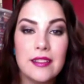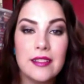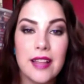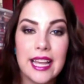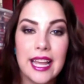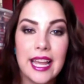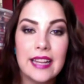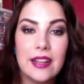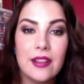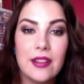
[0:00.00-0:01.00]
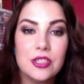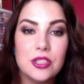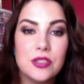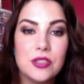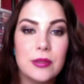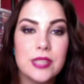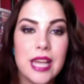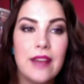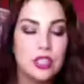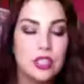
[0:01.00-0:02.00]
like, hangnail issues I was
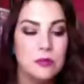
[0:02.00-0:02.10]
having,